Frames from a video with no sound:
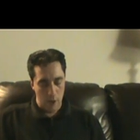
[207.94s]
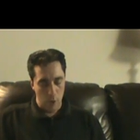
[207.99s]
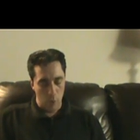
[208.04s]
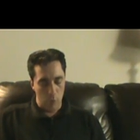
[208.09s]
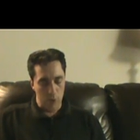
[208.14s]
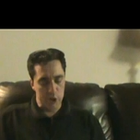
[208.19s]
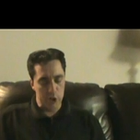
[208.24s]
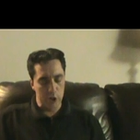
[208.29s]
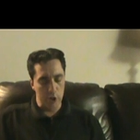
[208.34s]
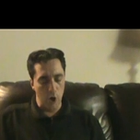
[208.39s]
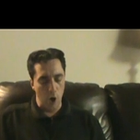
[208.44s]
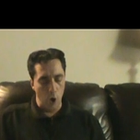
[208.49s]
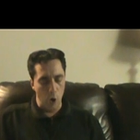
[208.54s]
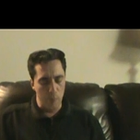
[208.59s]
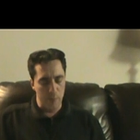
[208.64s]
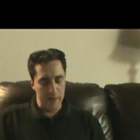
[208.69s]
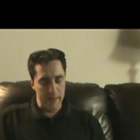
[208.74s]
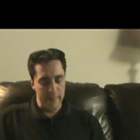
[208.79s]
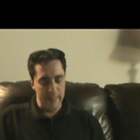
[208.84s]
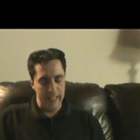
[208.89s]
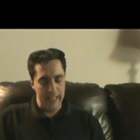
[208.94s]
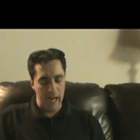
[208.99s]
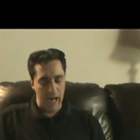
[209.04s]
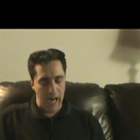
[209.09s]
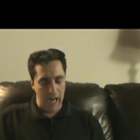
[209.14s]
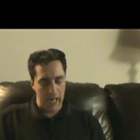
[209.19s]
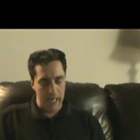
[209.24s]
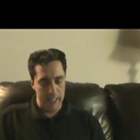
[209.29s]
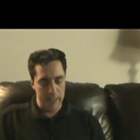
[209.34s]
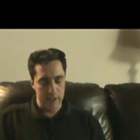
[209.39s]
was to open the
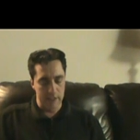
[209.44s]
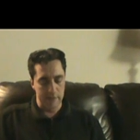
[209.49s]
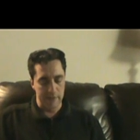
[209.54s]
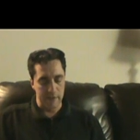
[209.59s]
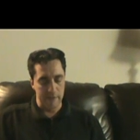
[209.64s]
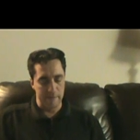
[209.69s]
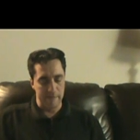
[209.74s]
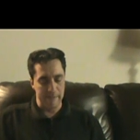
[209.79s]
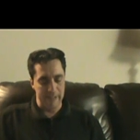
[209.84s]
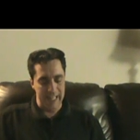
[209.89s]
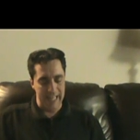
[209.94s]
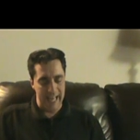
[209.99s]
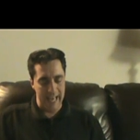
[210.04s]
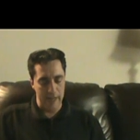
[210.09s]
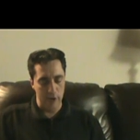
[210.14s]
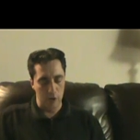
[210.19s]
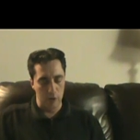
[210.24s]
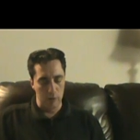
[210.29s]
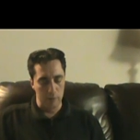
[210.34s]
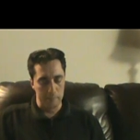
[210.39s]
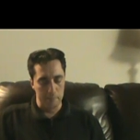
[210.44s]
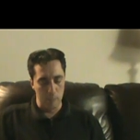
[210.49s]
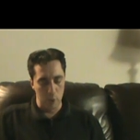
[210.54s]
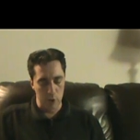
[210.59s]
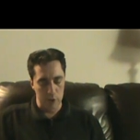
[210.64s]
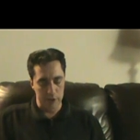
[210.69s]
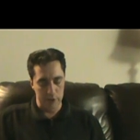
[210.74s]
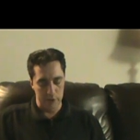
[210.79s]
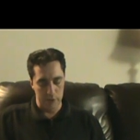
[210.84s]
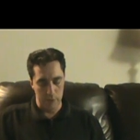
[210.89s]
eyes of the fanatical
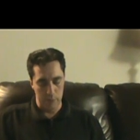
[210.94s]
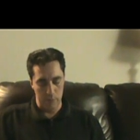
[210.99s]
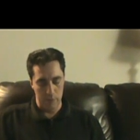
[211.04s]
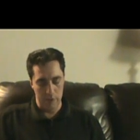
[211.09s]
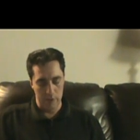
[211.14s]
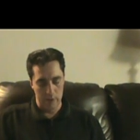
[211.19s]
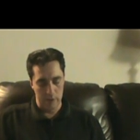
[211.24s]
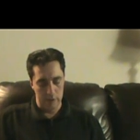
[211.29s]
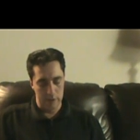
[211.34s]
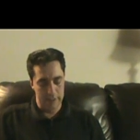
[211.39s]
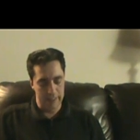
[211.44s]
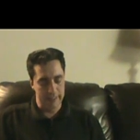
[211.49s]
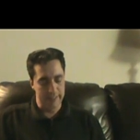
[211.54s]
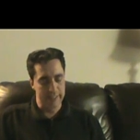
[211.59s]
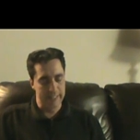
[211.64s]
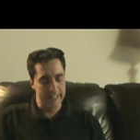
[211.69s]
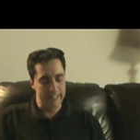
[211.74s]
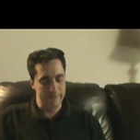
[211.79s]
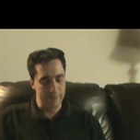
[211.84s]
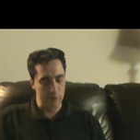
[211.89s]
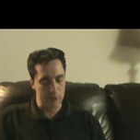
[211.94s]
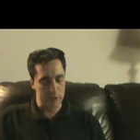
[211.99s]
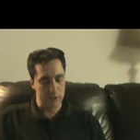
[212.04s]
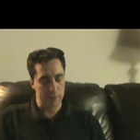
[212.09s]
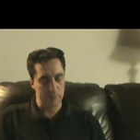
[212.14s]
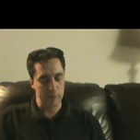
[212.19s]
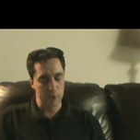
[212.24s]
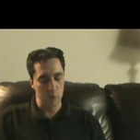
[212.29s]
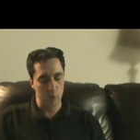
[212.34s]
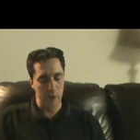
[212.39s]
multitude to the
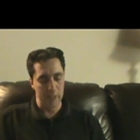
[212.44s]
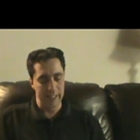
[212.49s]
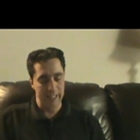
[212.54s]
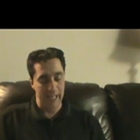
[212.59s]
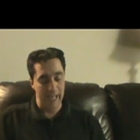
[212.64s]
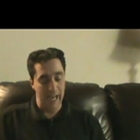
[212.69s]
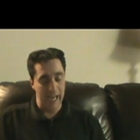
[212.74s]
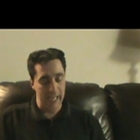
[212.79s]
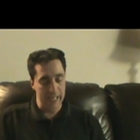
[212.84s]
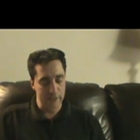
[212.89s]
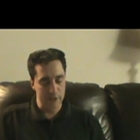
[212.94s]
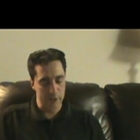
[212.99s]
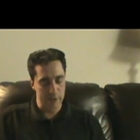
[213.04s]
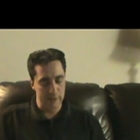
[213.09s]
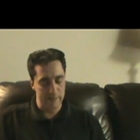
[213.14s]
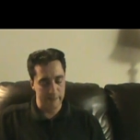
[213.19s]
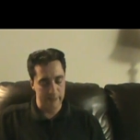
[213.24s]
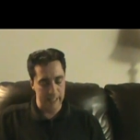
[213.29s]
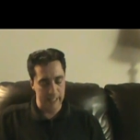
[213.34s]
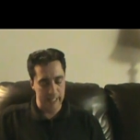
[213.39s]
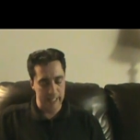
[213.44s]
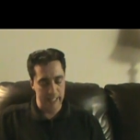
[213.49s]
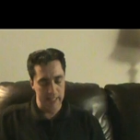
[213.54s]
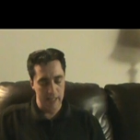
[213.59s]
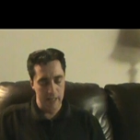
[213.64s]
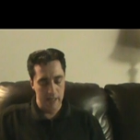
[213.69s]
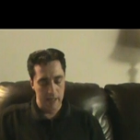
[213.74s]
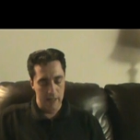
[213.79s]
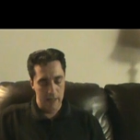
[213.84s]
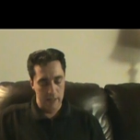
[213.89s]
difference between the highest divinity,
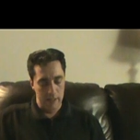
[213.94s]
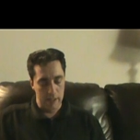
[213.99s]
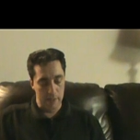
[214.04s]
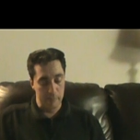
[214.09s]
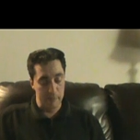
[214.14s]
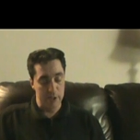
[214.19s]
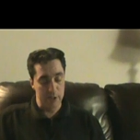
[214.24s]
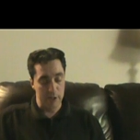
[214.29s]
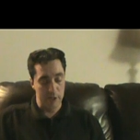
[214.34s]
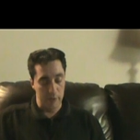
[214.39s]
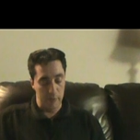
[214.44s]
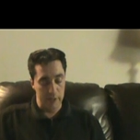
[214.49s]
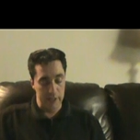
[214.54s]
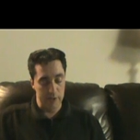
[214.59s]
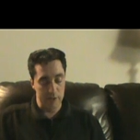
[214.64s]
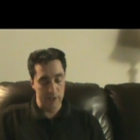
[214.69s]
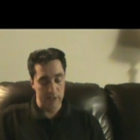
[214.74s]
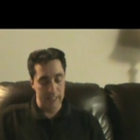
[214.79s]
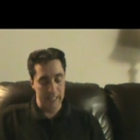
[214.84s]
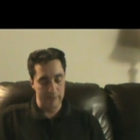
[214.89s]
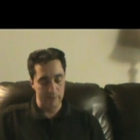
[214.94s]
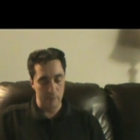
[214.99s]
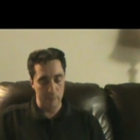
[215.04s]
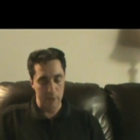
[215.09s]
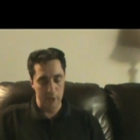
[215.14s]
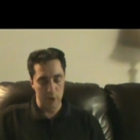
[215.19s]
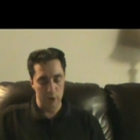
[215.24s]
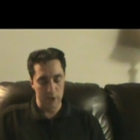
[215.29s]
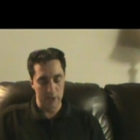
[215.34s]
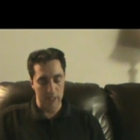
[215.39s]
the mysterious,
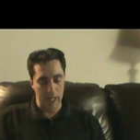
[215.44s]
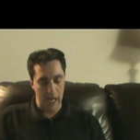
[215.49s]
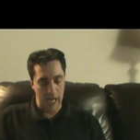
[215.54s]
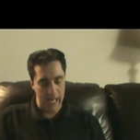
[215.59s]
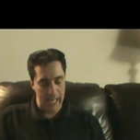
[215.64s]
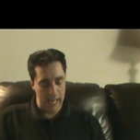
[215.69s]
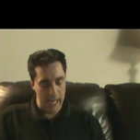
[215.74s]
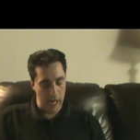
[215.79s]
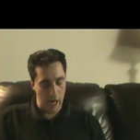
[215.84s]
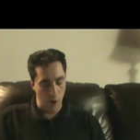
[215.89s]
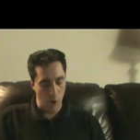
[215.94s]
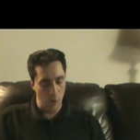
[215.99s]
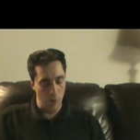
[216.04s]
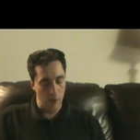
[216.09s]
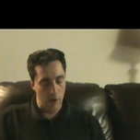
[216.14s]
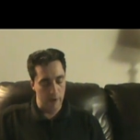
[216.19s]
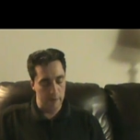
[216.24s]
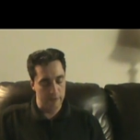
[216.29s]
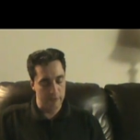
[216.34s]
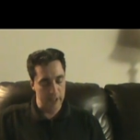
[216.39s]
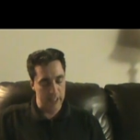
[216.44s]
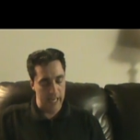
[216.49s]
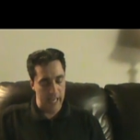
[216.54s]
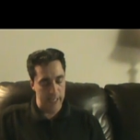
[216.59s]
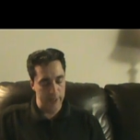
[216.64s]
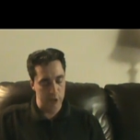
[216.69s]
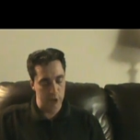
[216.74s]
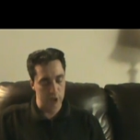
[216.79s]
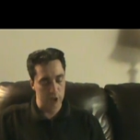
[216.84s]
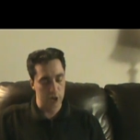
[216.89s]
never-mentioned Iao of the
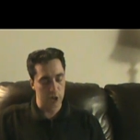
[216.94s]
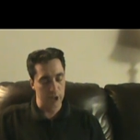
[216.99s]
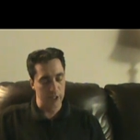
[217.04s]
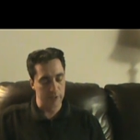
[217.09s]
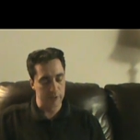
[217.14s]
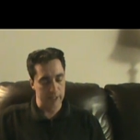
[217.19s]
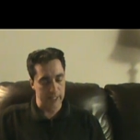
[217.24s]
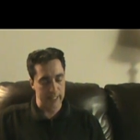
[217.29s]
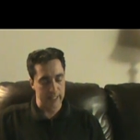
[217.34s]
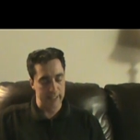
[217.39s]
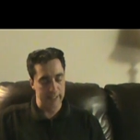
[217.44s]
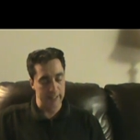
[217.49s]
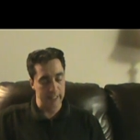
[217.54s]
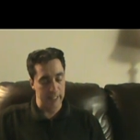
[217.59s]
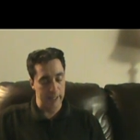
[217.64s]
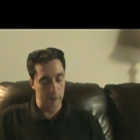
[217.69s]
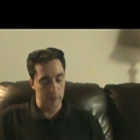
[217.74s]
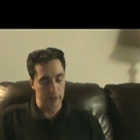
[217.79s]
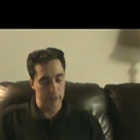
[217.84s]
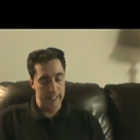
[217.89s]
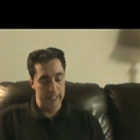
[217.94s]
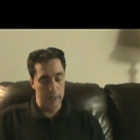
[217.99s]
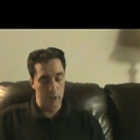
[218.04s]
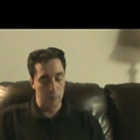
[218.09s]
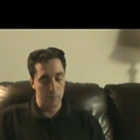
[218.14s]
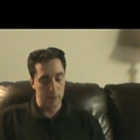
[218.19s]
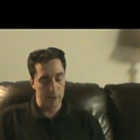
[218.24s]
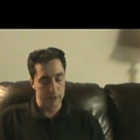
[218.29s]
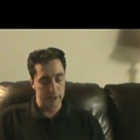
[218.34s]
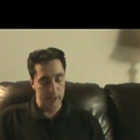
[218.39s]
ancient Chaldean and later
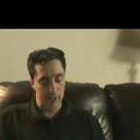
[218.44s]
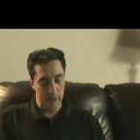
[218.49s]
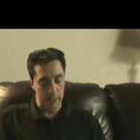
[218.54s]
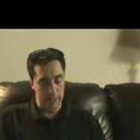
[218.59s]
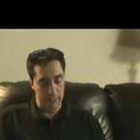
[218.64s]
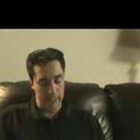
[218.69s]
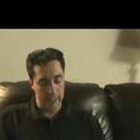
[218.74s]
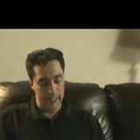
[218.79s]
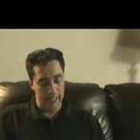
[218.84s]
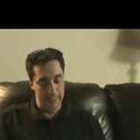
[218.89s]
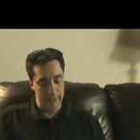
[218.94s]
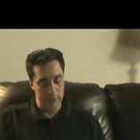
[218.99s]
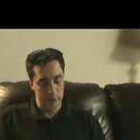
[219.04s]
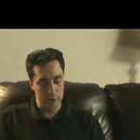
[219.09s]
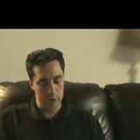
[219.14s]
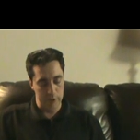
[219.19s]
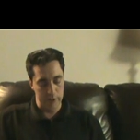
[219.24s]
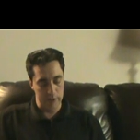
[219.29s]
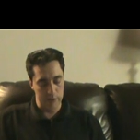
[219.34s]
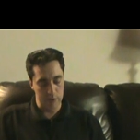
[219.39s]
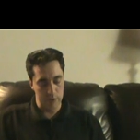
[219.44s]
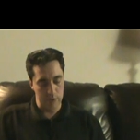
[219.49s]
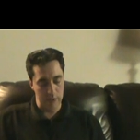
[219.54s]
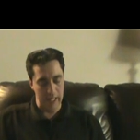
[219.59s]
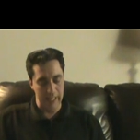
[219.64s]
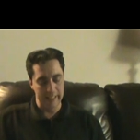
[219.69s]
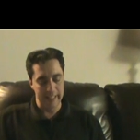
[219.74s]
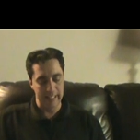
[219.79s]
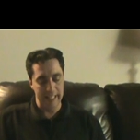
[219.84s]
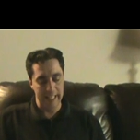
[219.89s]
Neoplatonic initiates,
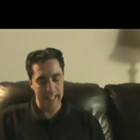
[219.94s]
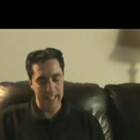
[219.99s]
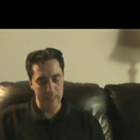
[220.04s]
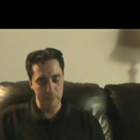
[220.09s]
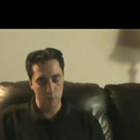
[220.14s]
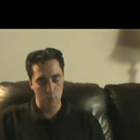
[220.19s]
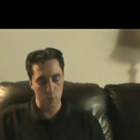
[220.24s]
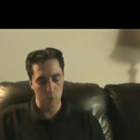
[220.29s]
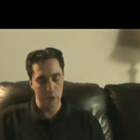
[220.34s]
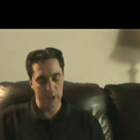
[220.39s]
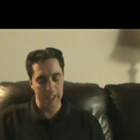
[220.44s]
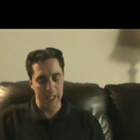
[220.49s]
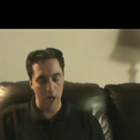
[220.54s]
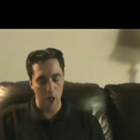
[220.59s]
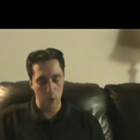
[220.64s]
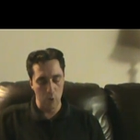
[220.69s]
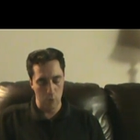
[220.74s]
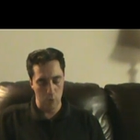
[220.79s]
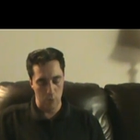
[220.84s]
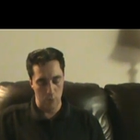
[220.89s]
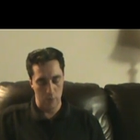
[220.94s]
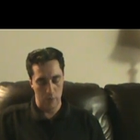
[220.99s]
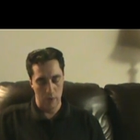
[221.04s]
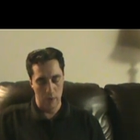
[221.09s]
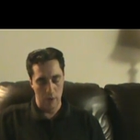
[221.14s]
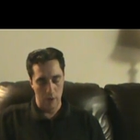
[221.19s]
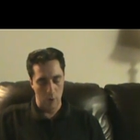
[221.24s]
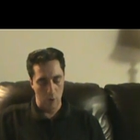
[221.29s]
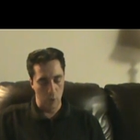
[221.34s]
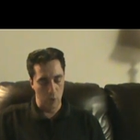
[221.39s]
and the Hebrew Yahu,
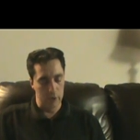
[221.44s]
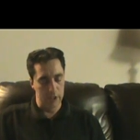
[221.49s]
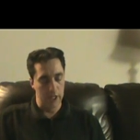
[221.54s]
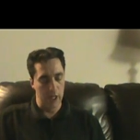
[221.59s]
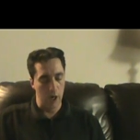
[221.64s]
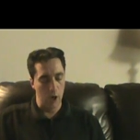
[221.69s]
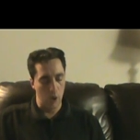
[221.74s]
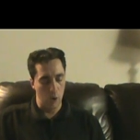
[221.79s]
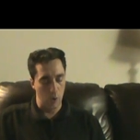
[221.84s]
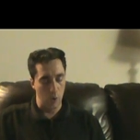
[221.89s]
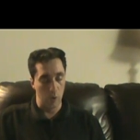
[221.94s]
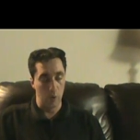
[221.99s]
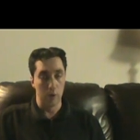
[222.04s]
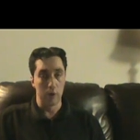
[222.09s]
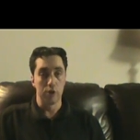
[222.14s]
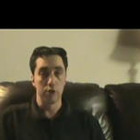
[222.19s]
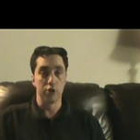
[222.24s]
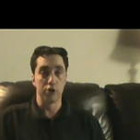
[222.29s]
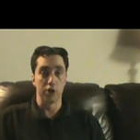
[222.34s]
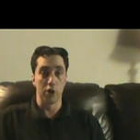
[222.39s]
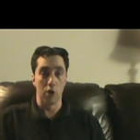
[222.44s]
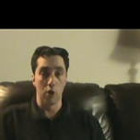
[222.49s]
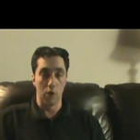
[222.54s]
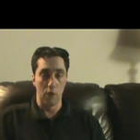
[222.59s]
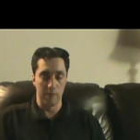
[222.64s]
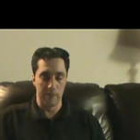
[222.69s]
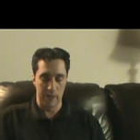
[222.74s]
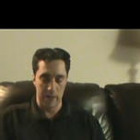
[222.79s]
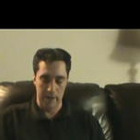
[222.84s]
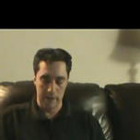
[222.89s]
or Yahweh,
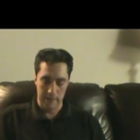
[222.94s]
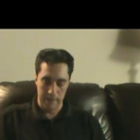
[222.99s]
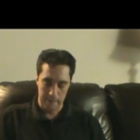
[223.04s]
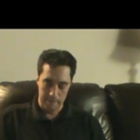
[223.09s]
Jehovah.